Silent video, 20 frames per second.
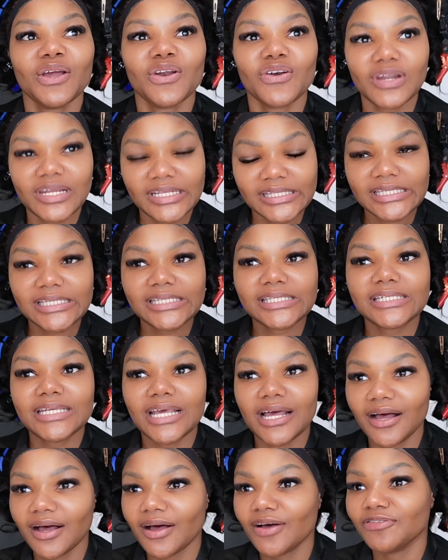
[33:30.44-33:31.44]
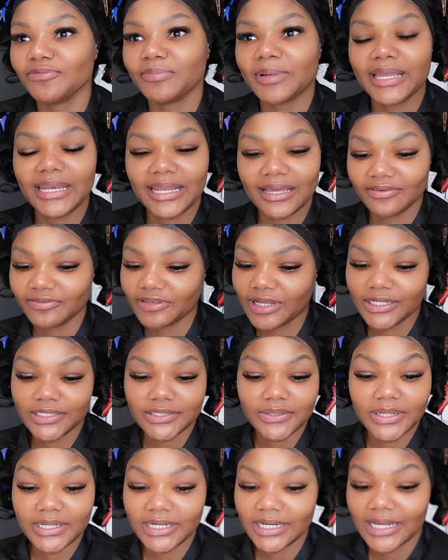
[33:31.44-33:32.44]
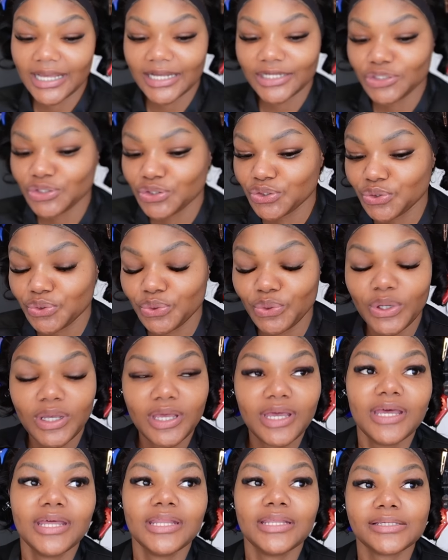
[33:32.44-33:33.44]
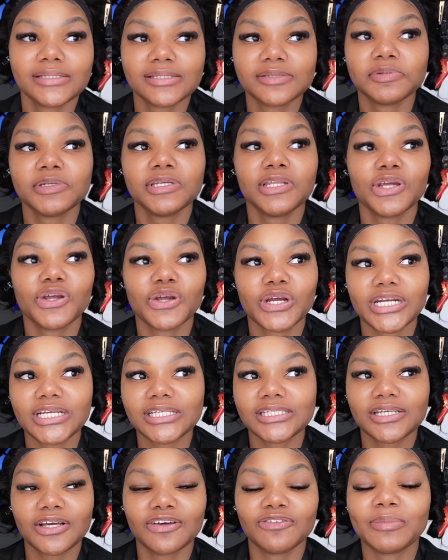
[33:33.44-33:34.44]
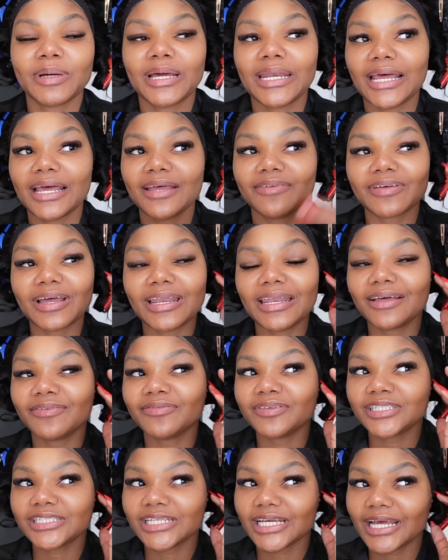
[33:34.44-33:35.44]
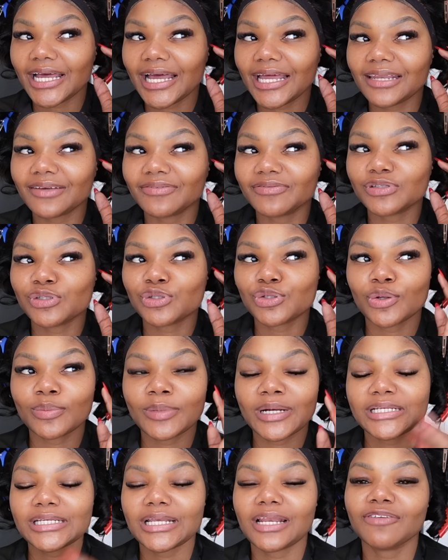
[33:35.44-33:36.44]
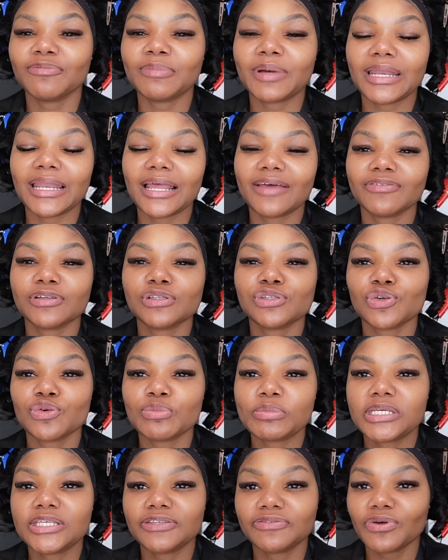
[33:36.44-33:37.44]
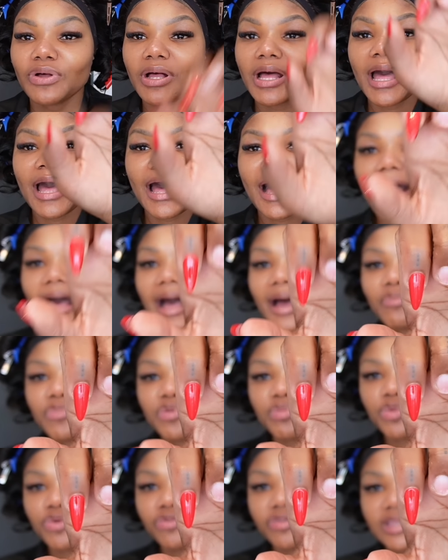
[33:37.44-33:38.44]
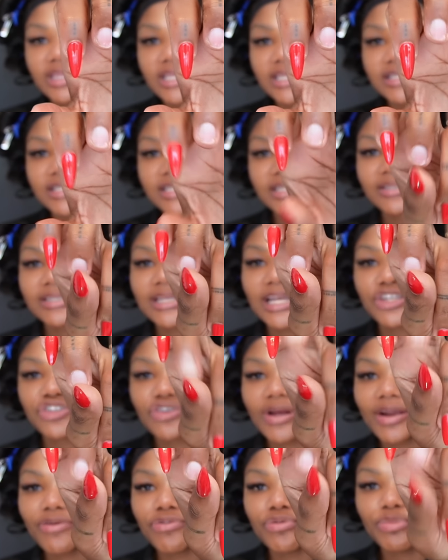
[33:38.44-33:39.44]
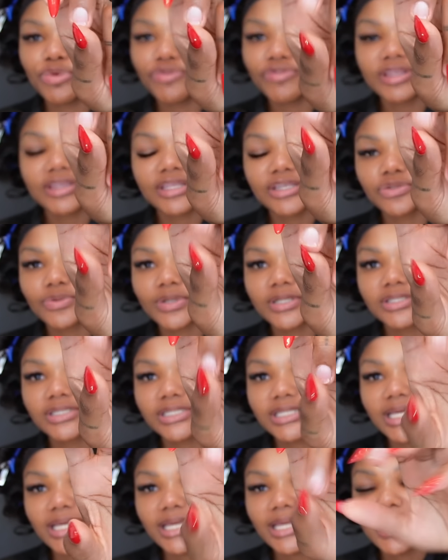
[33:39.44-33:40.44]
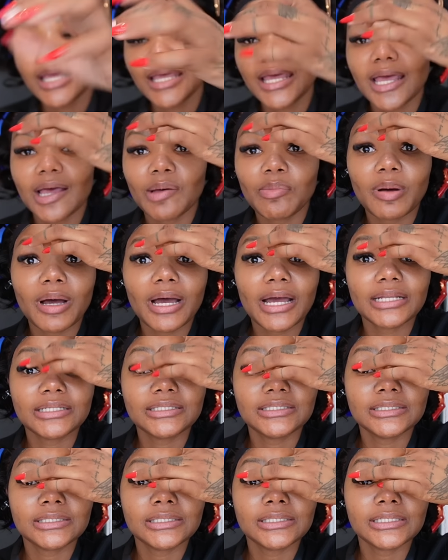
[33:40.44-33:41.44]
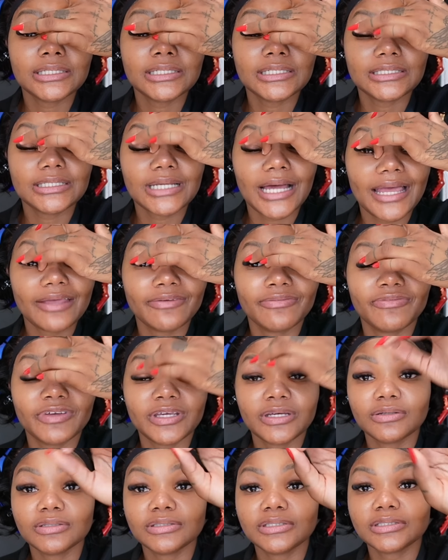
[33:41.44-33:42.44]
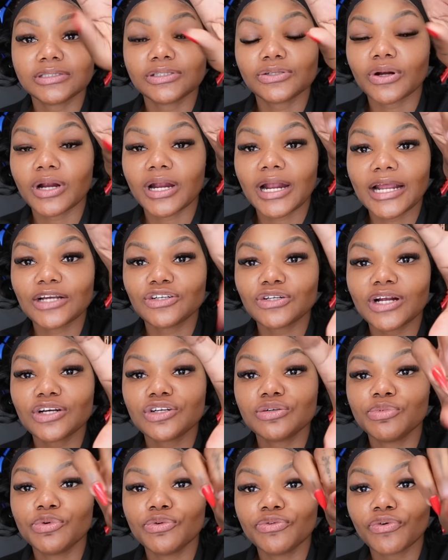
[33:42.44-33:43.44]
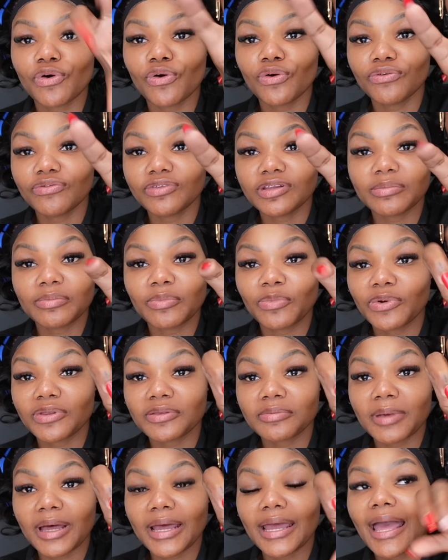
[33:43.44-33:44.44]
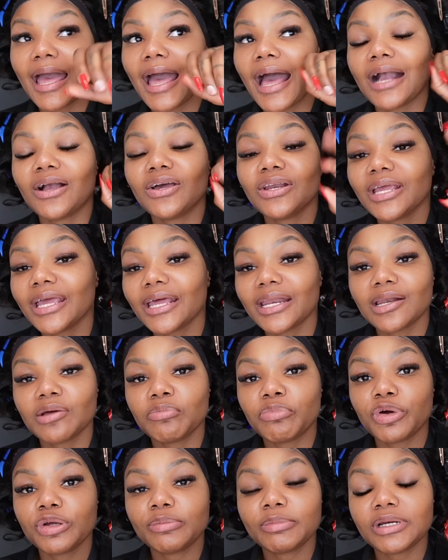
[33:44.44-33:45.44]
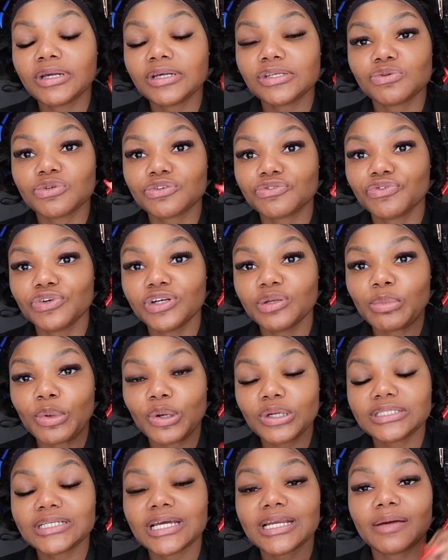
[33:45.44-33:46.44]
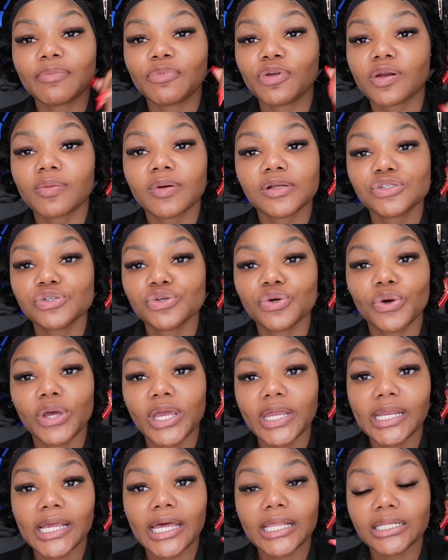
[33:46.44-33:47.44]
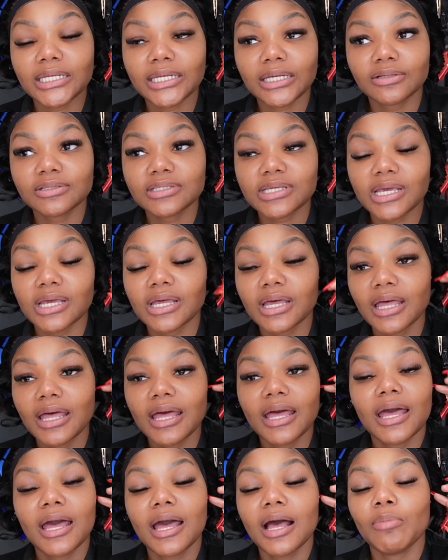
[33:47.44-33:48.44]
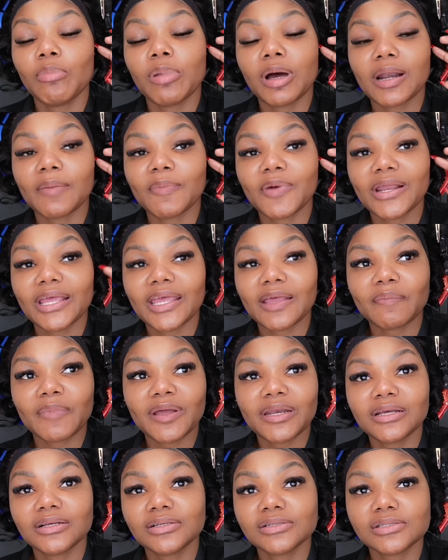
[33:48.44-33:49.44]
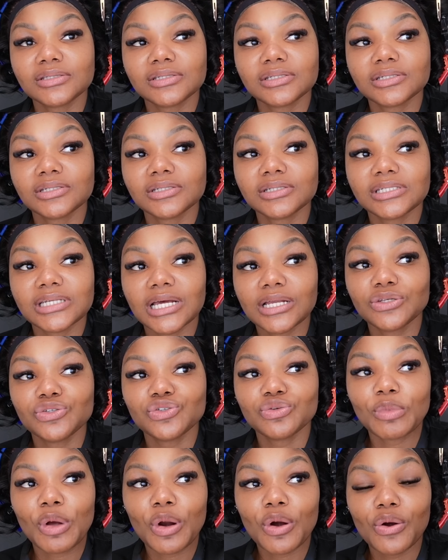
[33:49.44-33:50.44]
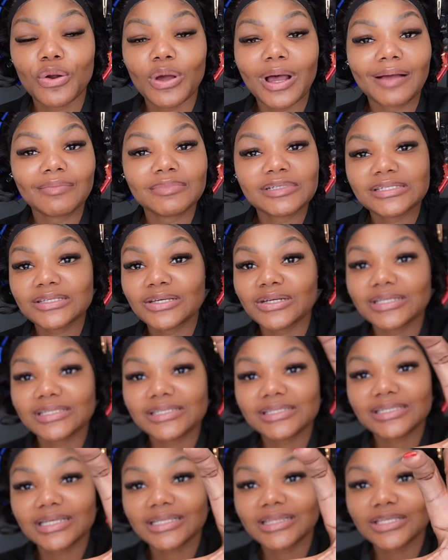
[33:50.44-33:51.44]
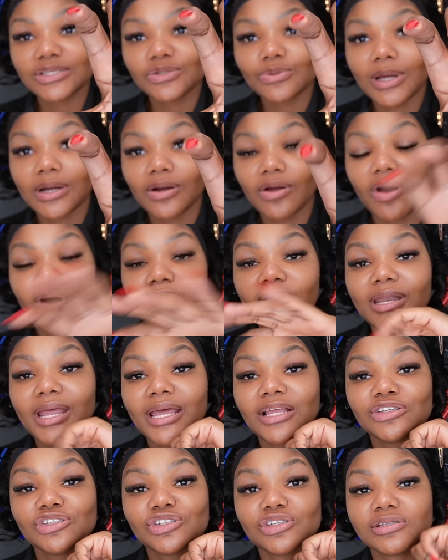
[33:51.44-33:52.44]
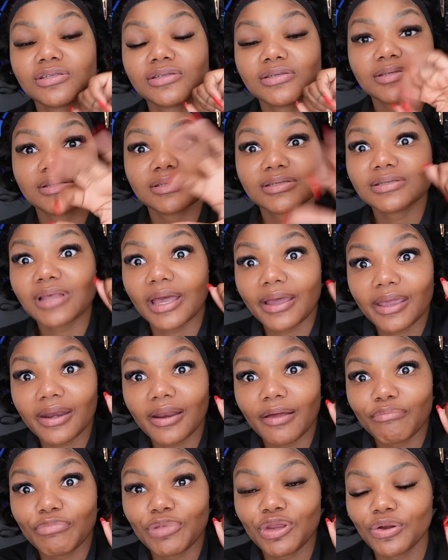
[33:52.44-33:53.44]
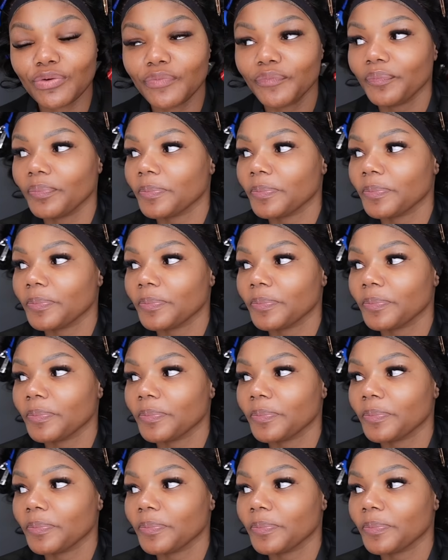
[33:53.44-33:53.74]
I don't want to lie to you. This has been the greatest year of my life. I love it here. I love it so much. I love my life. It's so peaceful. I'm removing these nails. I tried removing this one today, but I failed. Sorry. I tried to remove all of them I couldn't get an appointment because it was fully booked and I'm not about to go any other nail tech. But I'm going to get my nails done tomorrow. I'm just going to stick this one on and just suck it up, you know.